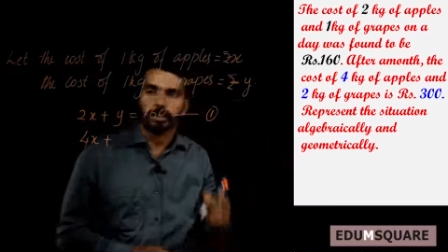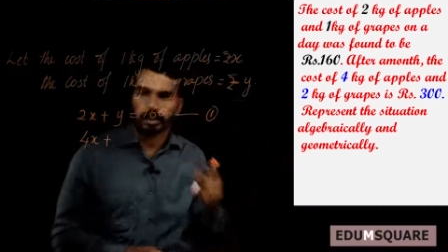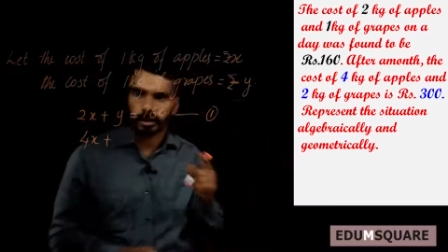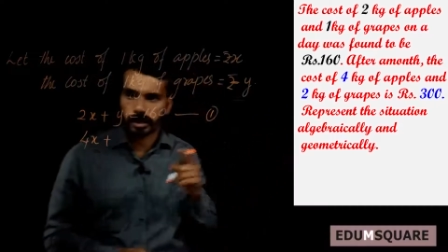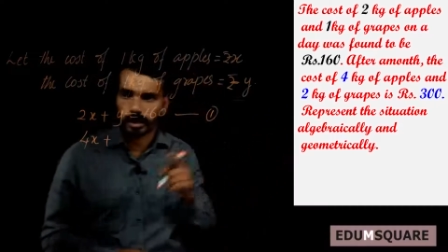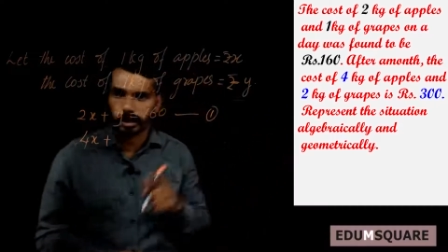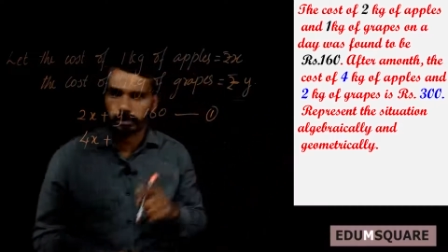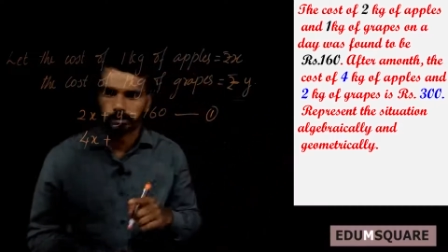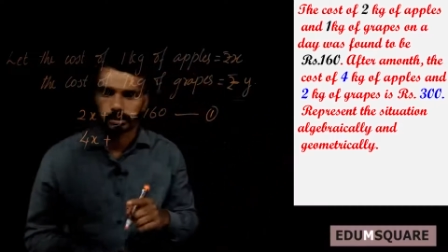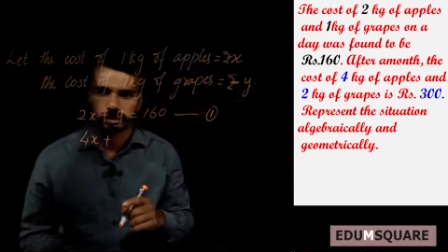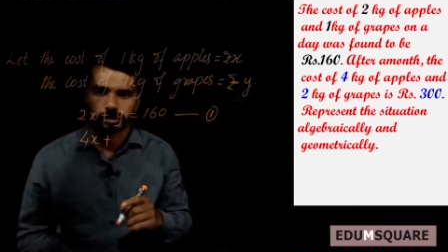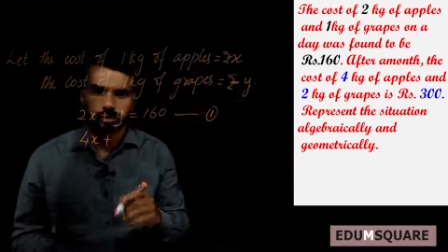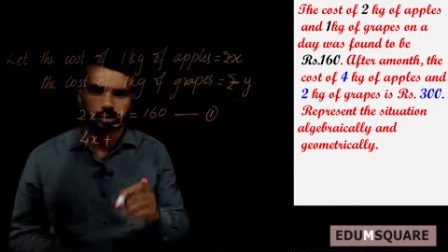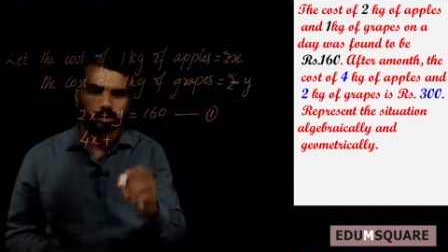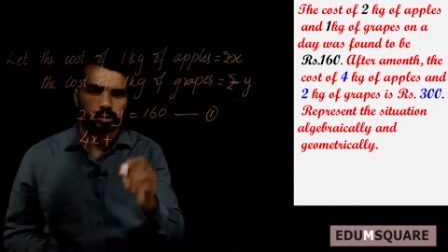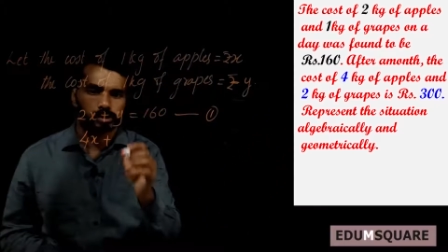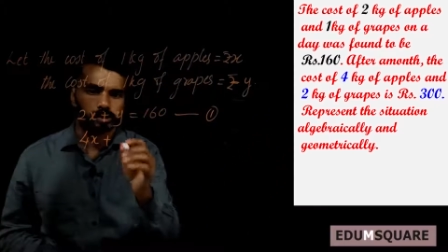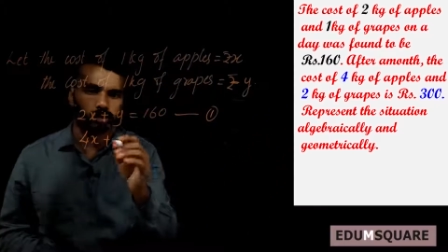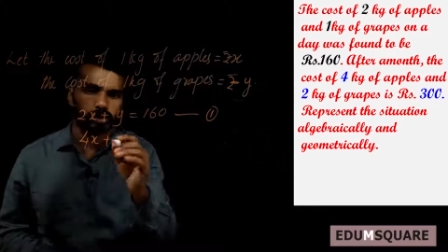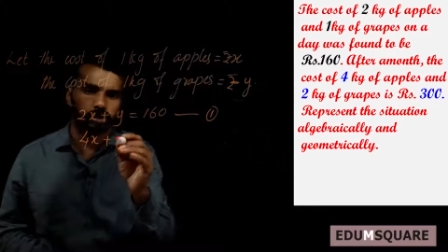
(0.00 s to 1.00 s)
grapes,
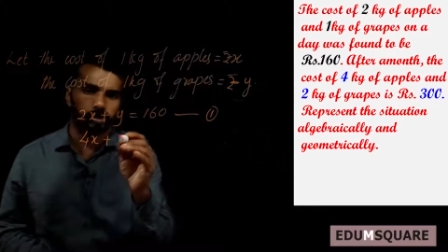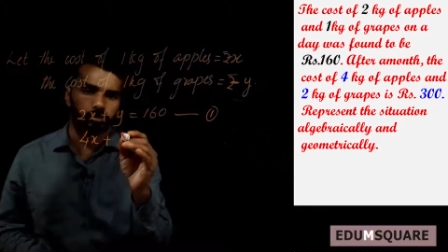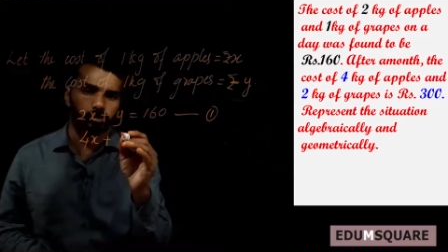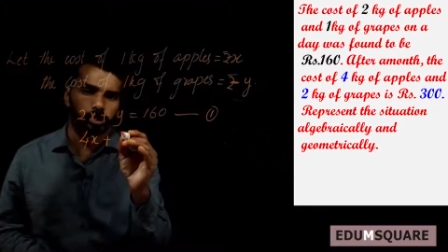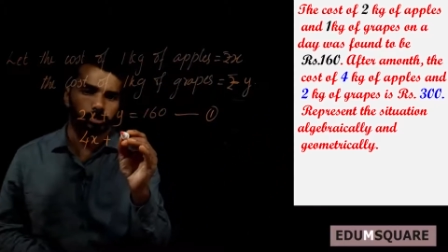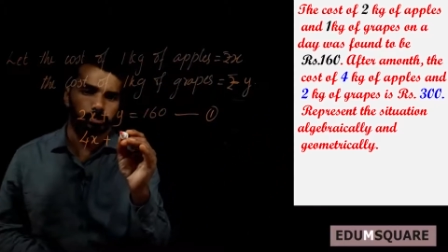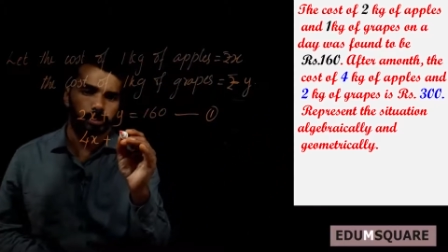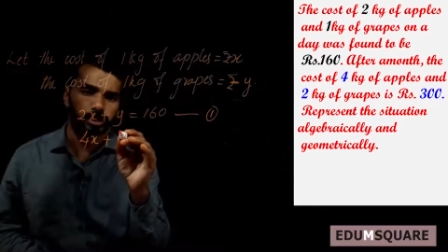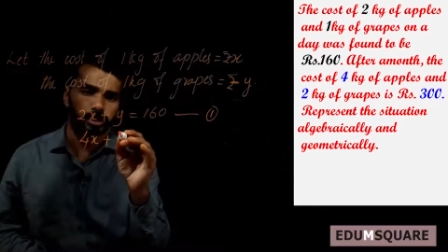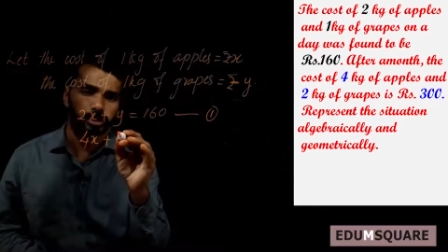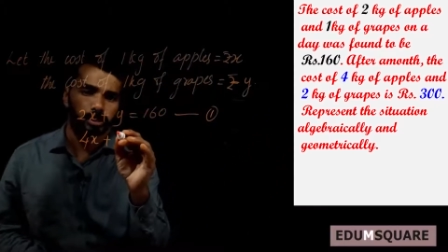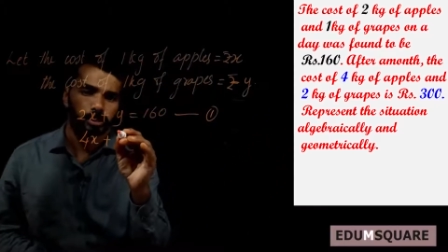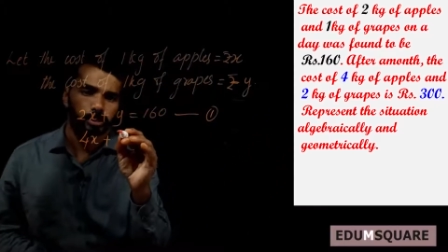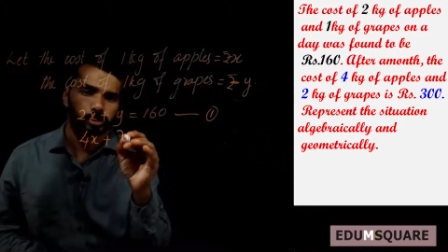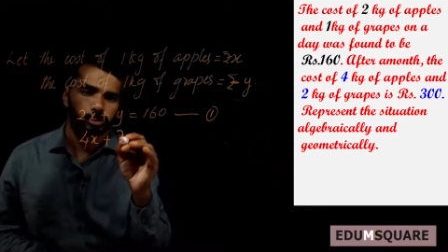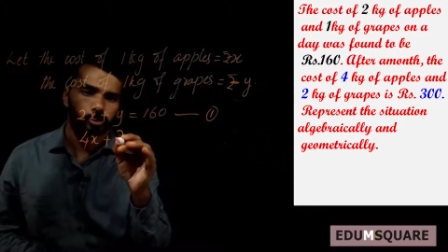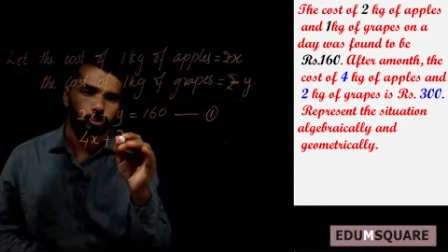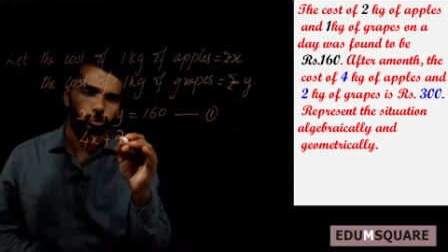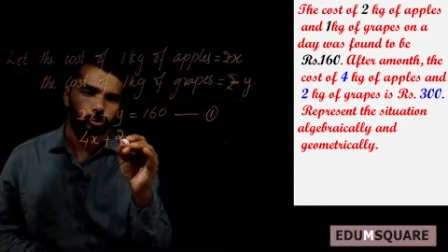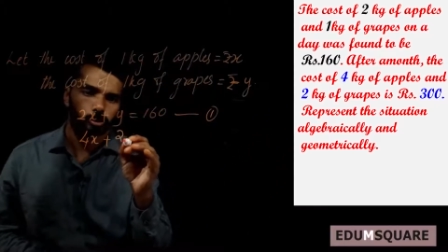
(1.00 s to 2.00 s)
so it will be
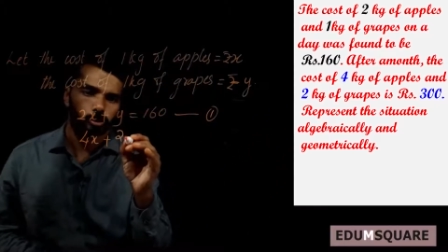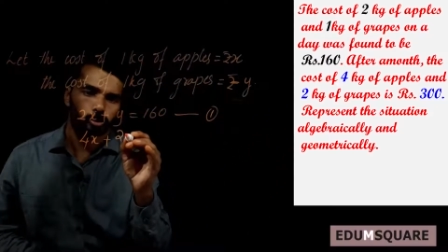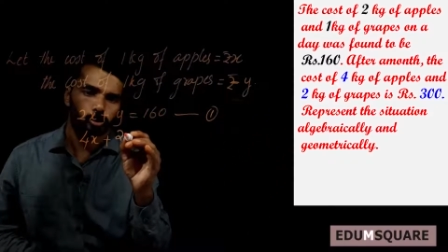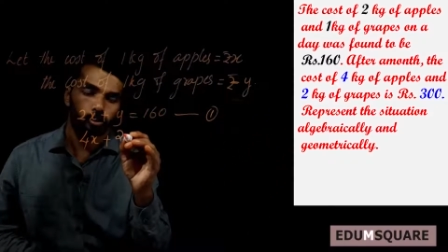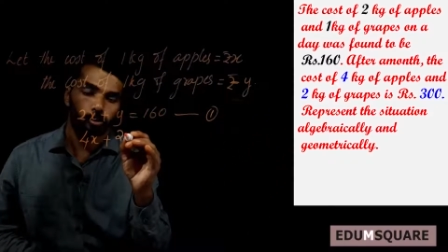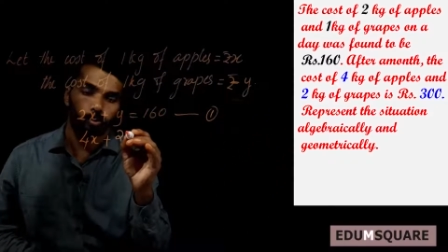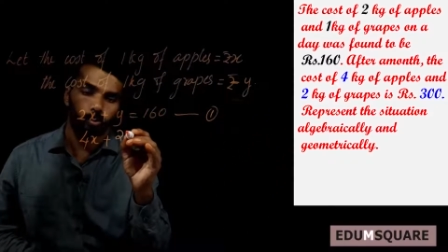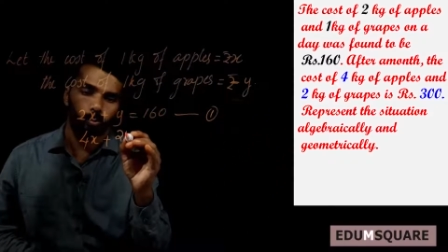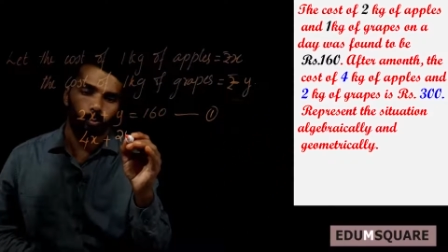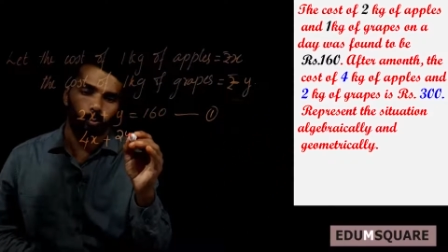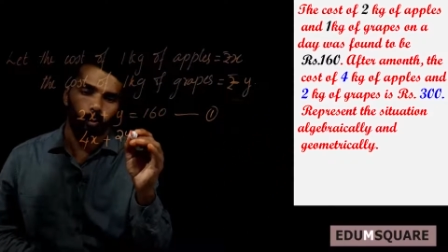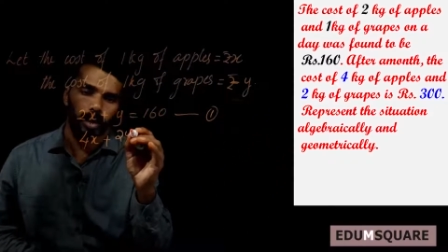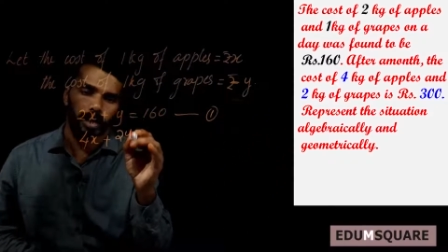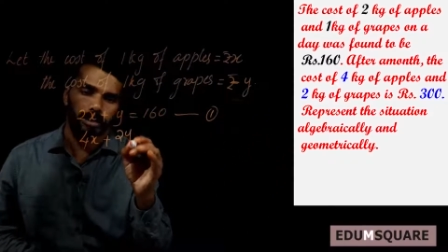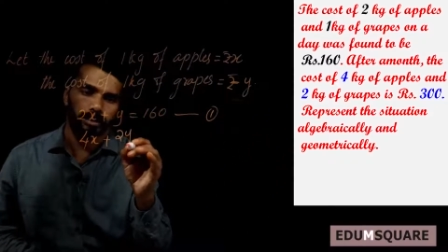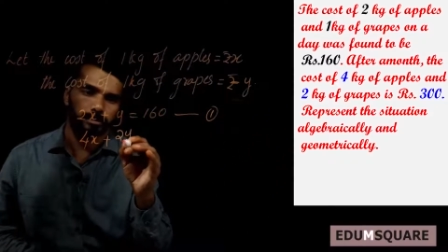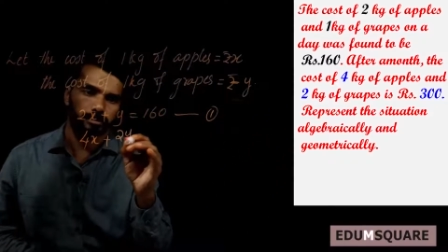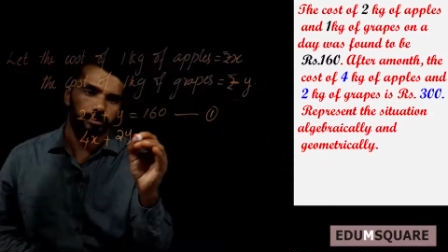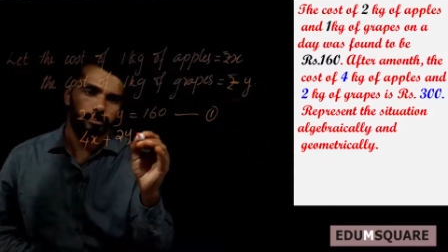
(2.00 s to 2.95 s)
2y.